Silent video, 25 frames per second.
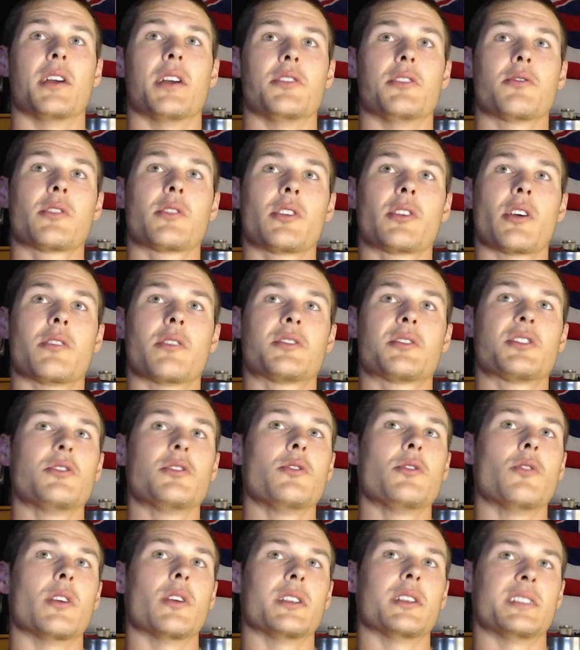You can go
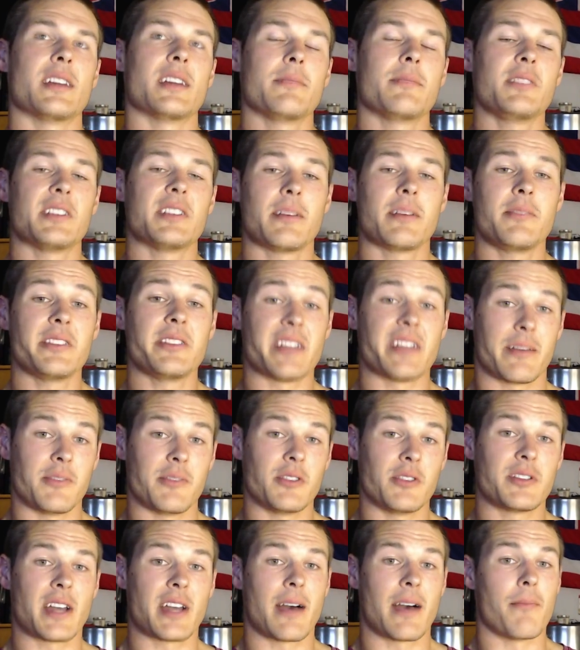to
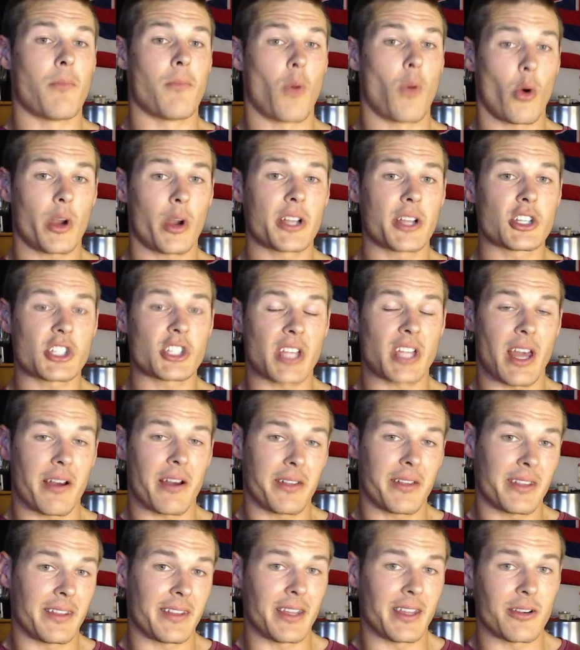
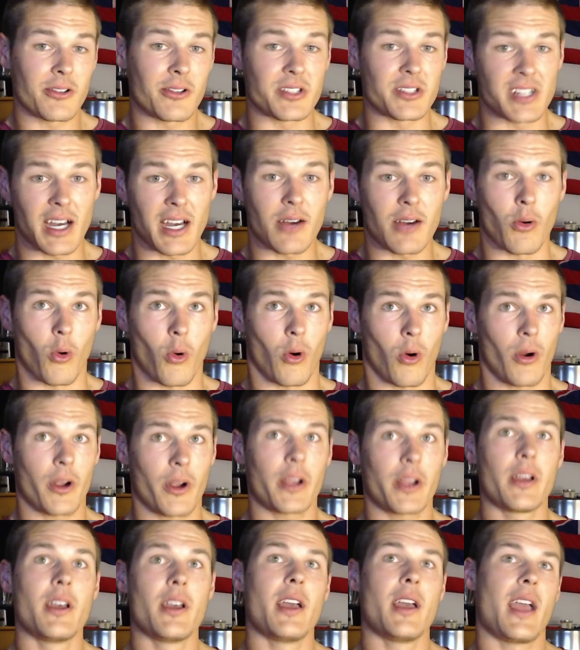
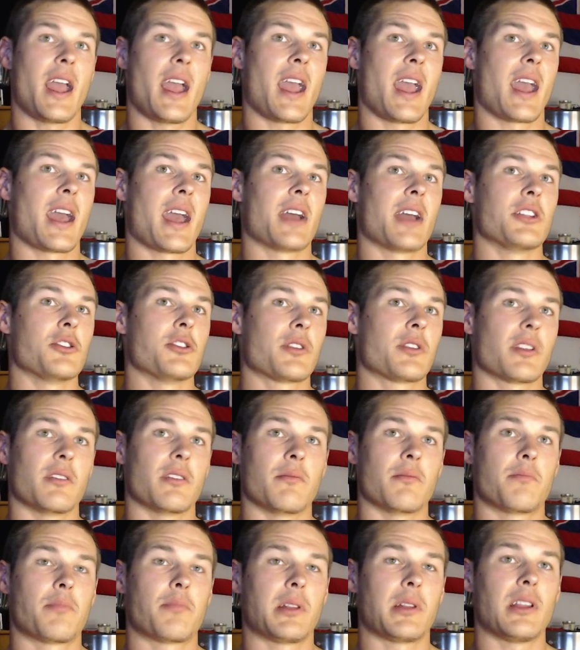www.mortgagecalculator.org, and you
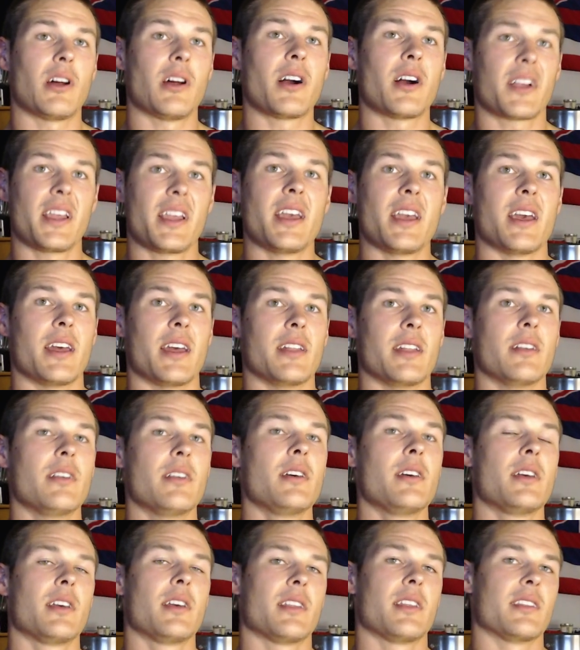can plug in
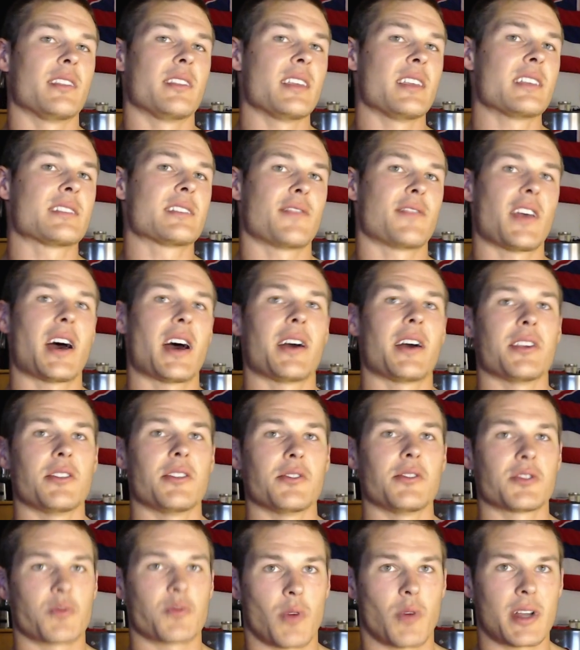these
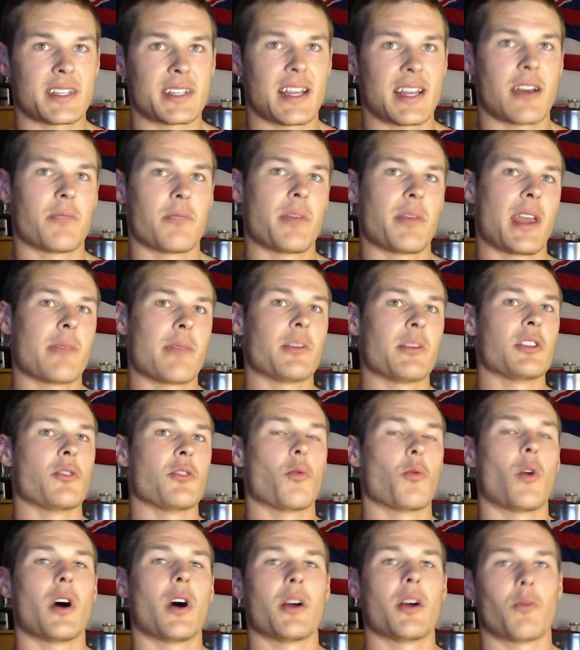values, what down payment
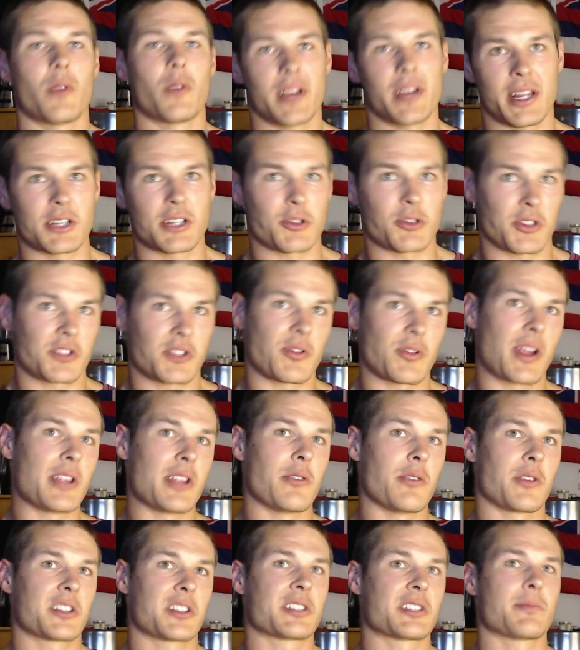you want, what interest rate
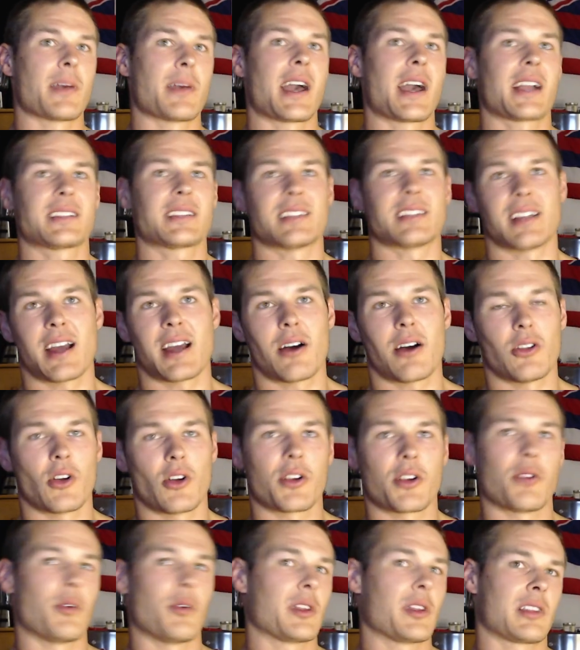you expect, and how
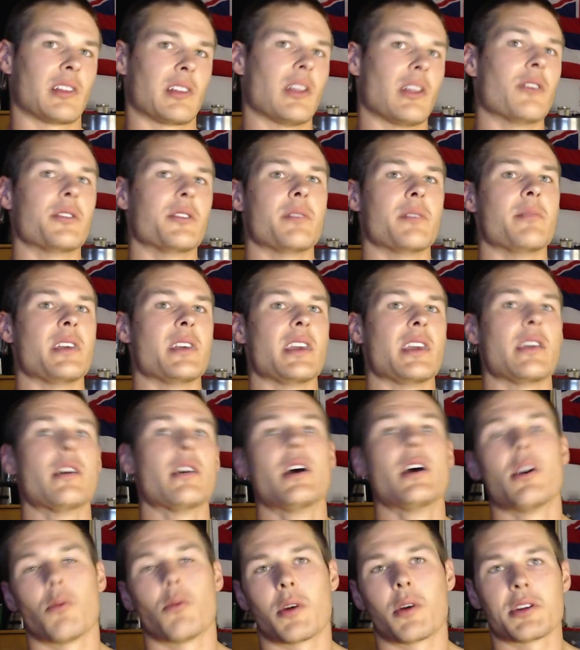long you want the loan to be,
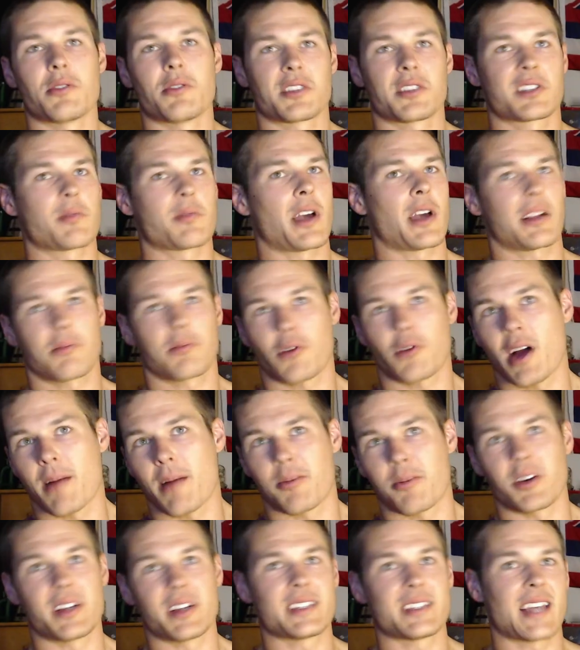what you expect
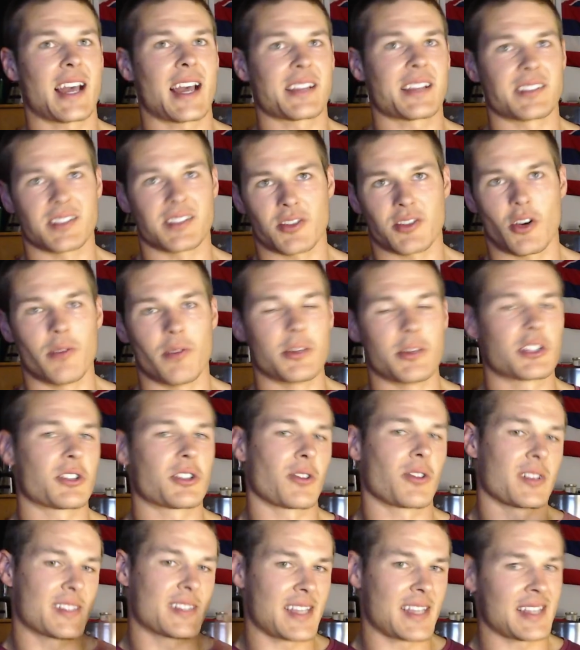property taxes, home
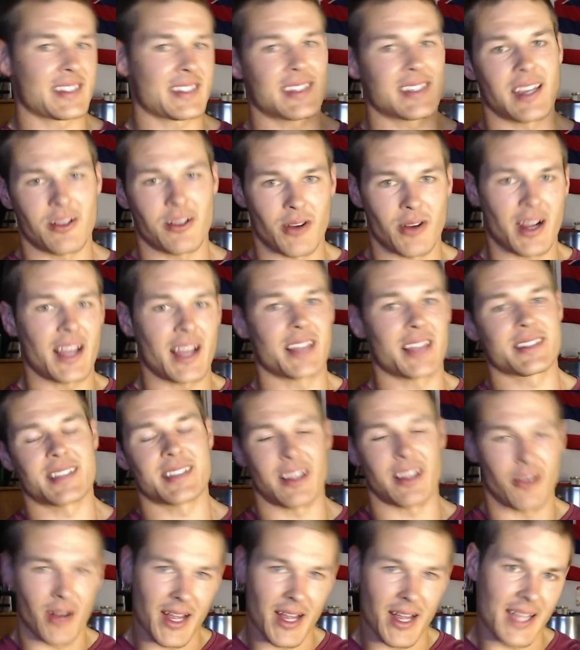insurance, et cetera, et
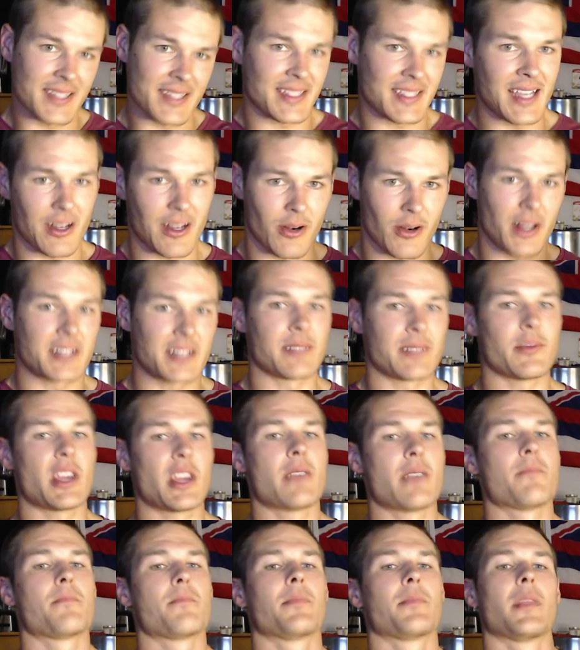cetera, et cetera, to
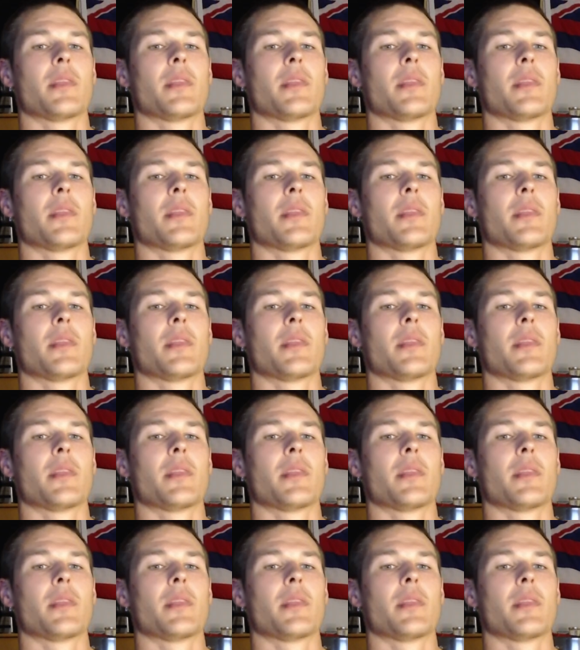be.